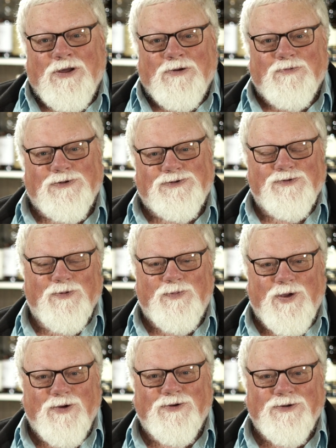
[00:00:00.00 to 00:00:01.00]
was
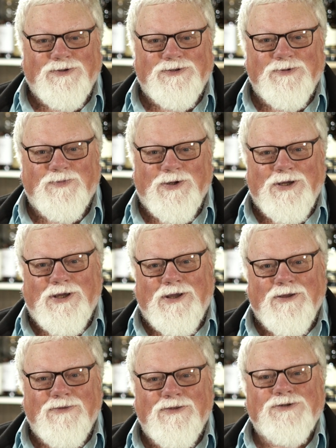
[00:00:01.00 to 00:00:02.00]
reputed to
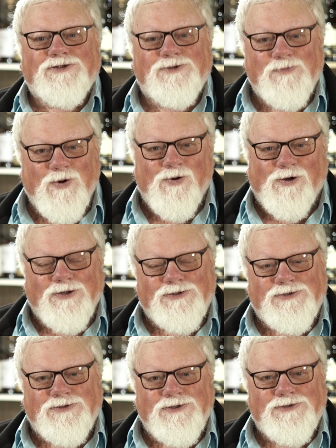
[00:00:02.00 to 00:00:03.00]
be the
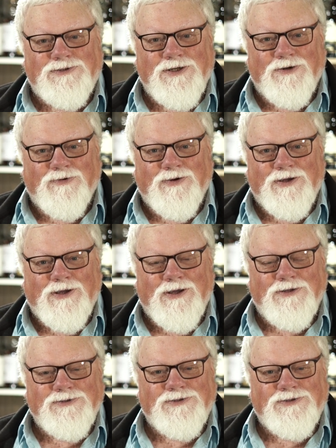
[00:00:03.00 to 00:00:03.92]
smallest distillery in